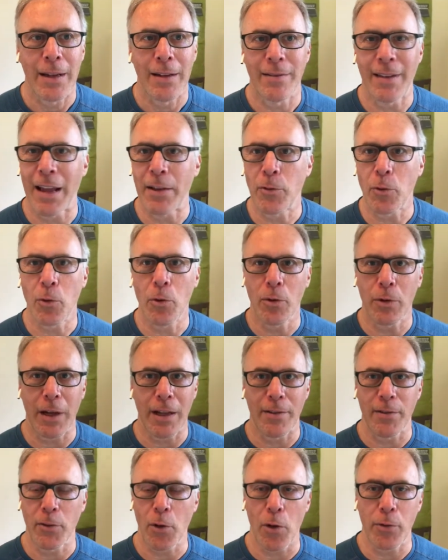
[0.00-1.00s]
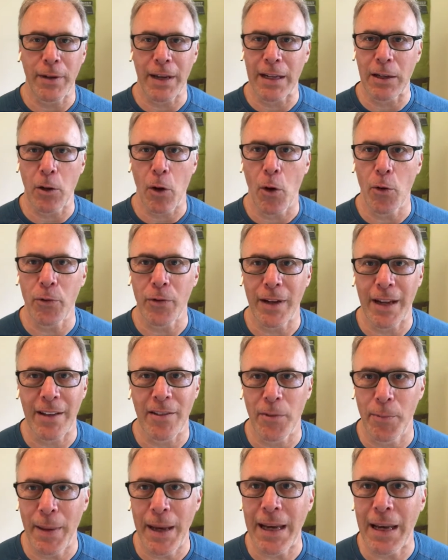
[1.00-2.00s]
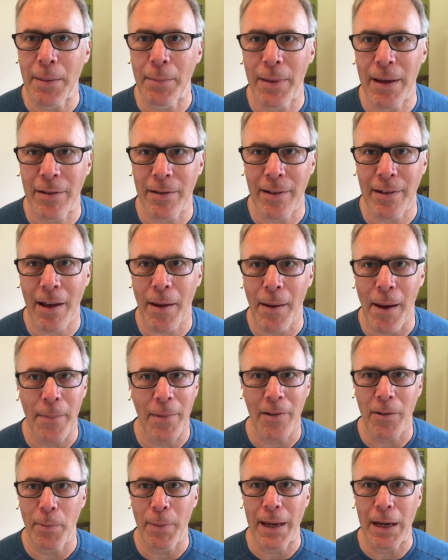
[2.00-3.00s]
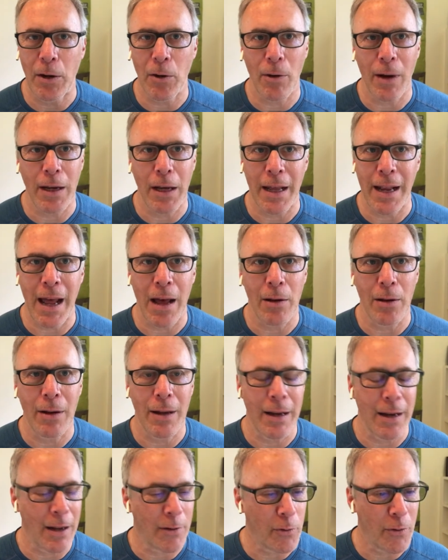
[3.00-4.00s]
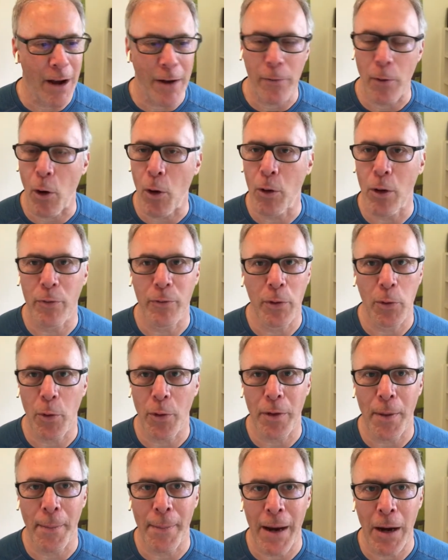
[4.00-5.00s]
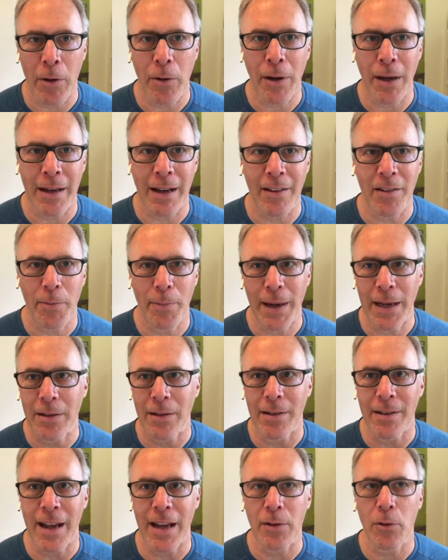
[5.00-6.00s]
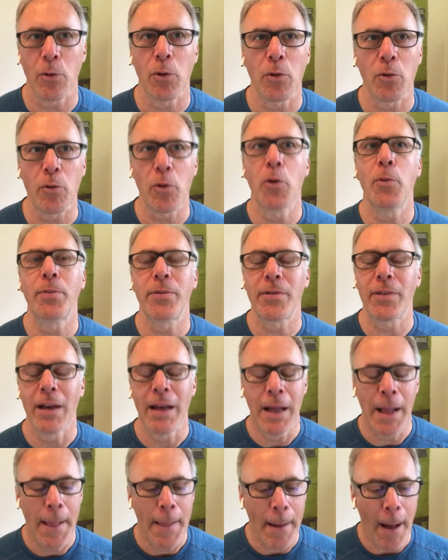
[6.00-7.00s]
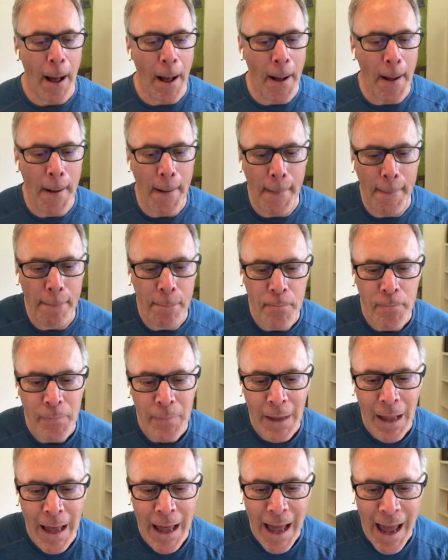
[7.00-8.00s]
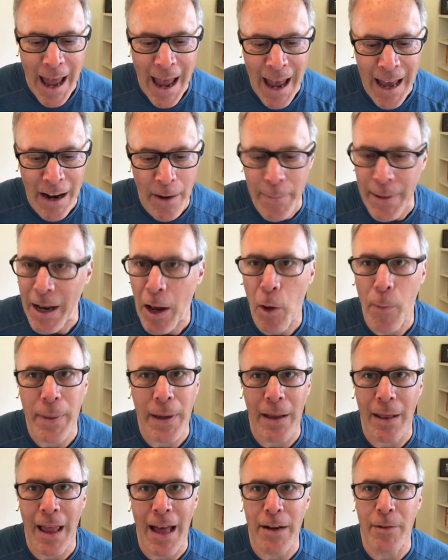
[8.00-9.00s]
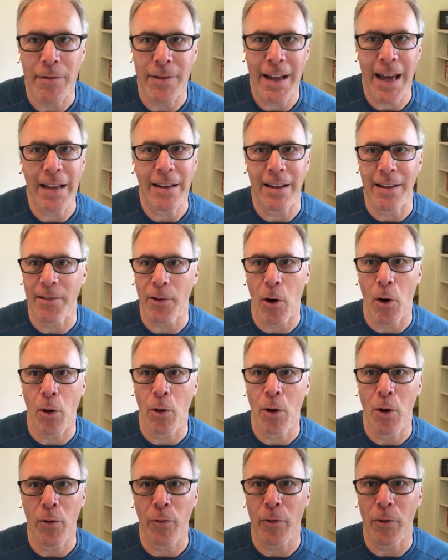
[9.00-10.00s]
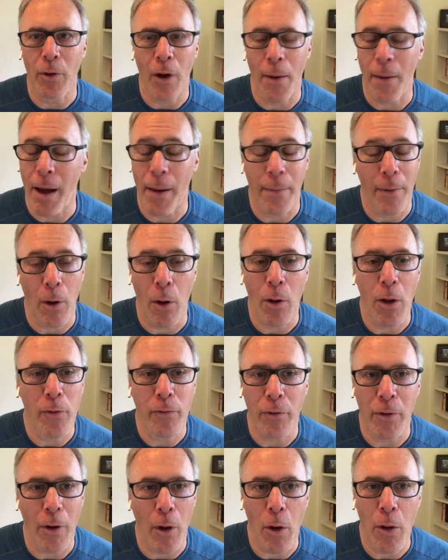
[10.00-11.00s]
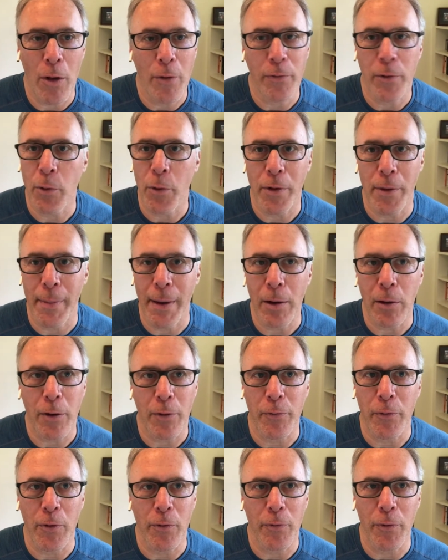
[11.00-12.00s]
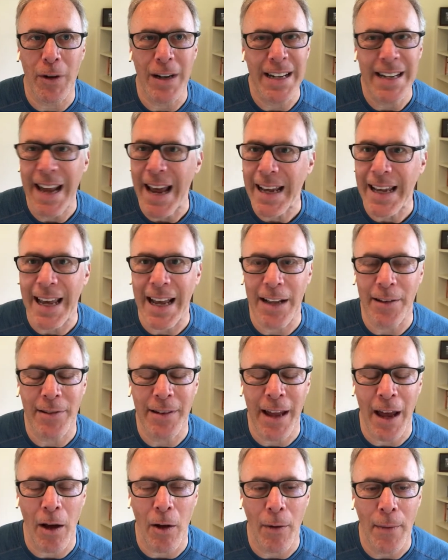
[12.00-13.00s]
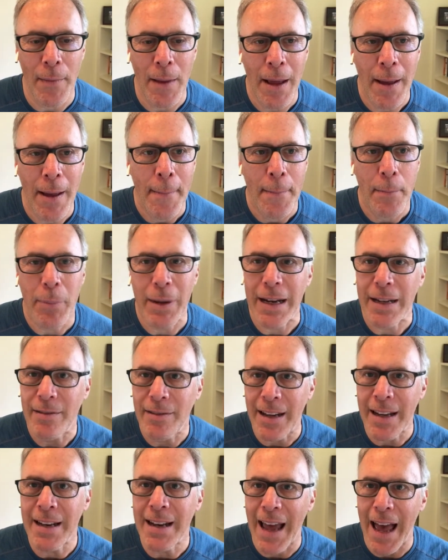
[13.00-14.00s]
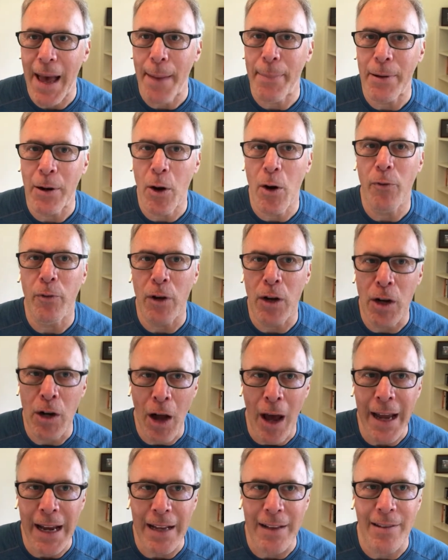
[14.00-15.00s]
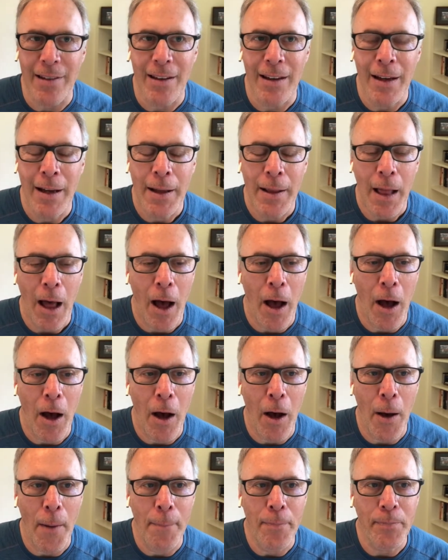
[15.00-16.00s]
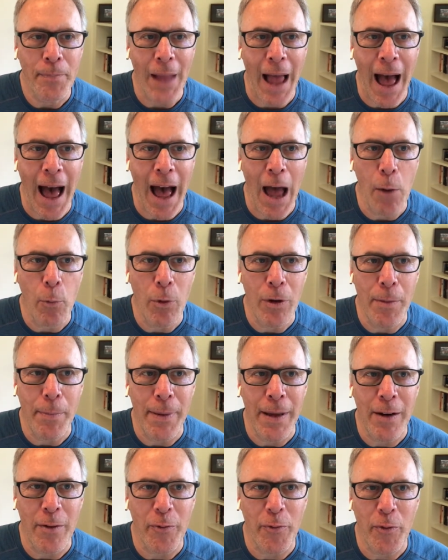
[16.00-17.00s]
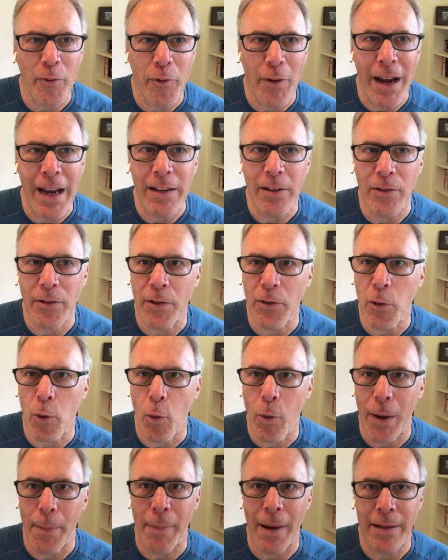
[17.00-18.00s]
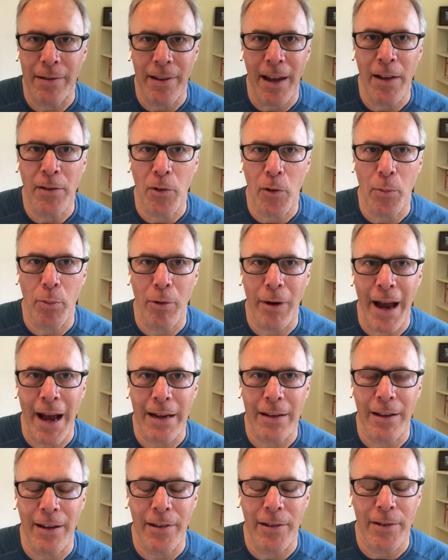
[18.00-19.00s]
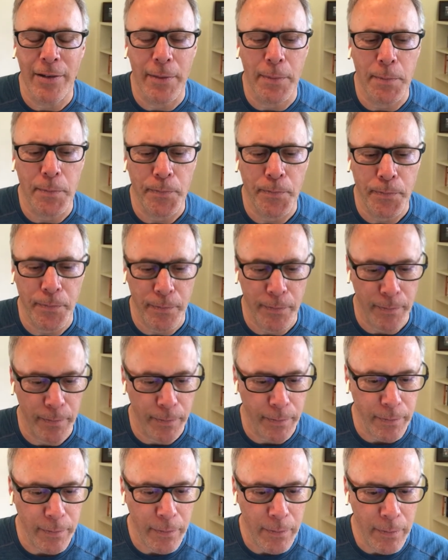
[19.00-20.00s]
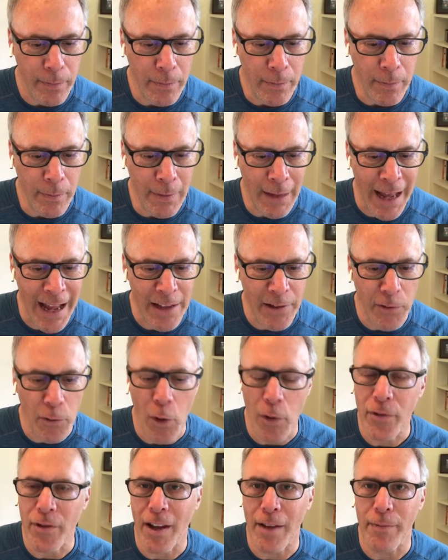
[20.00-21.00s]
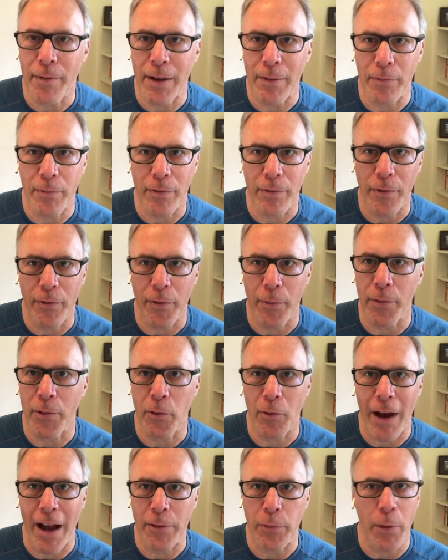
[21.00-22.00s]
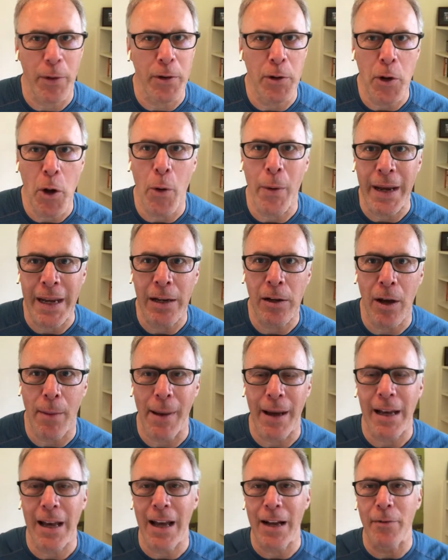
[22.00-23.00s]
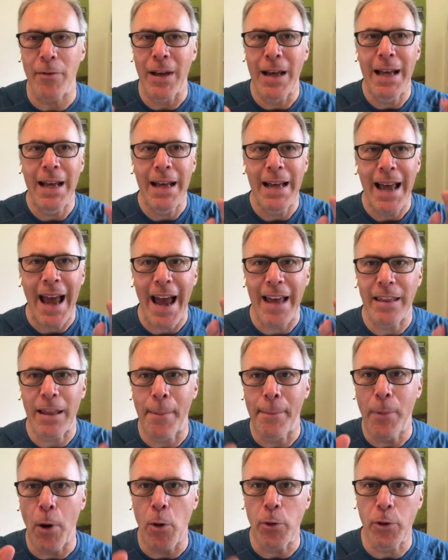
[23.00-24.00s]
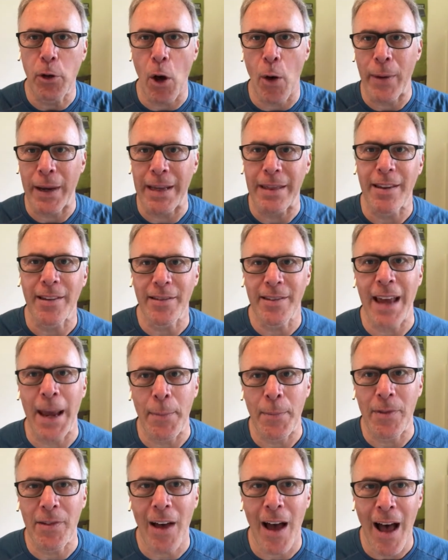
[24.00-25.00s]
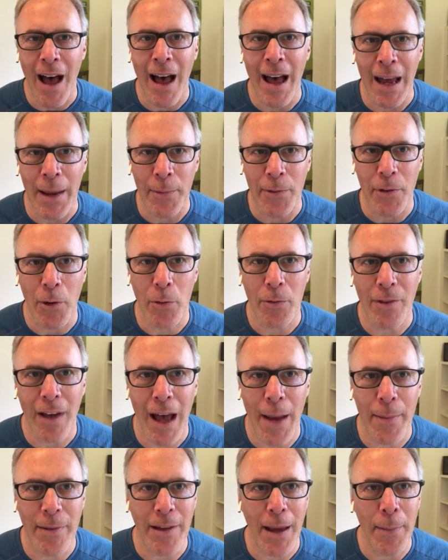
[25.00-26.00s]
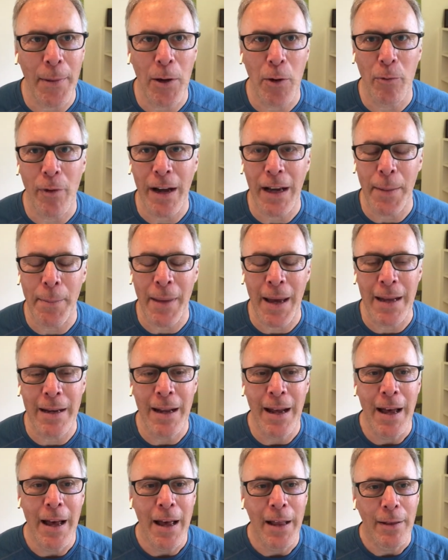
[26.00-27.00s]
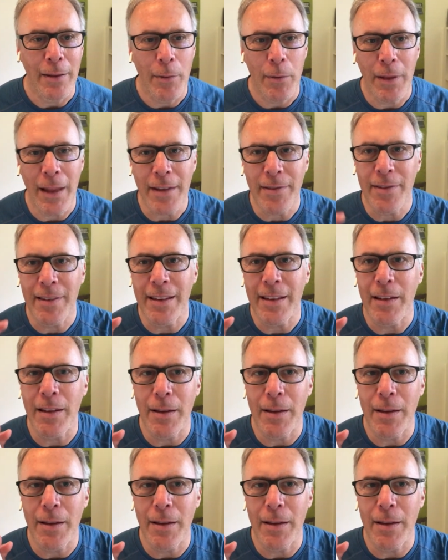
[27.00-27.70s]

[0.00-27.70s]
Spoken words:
dental consulting and coaching and speaking business. I'm a speaker. I get out and I travel all over North America and I speak to dental groups, and I've been helping a lot of dentists all over North America for decades now. But it didn't happen overnight. I would have been afraid to just quit my dental practice and start something from scratch with no income. I kind of had them both going at the same time. So Thomas, I'm going to recommend let's